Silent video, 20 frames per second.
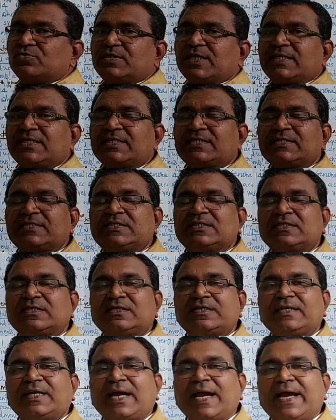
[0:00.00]
that is
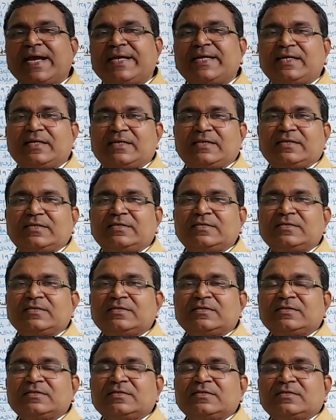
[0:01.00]
the N.
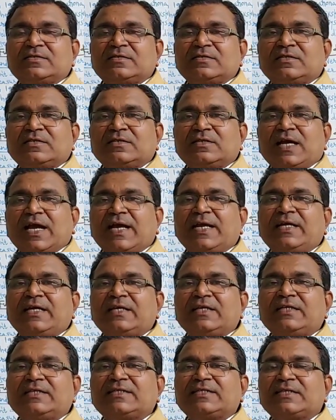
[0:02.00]

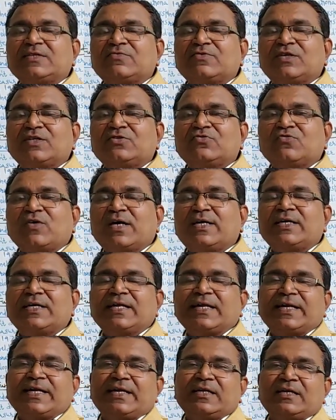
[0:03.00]
N is equal to
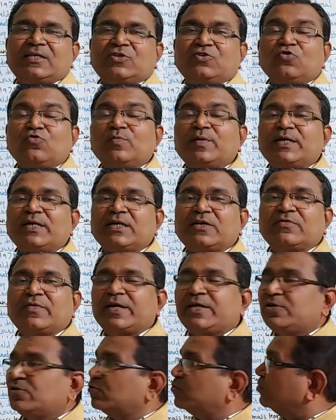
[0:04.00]
100 numeric
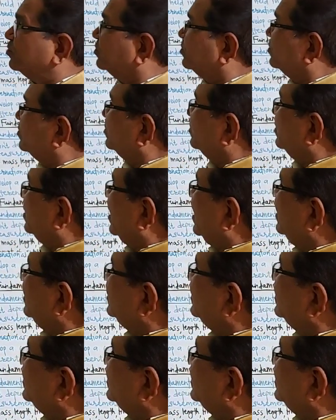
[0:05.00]
value, and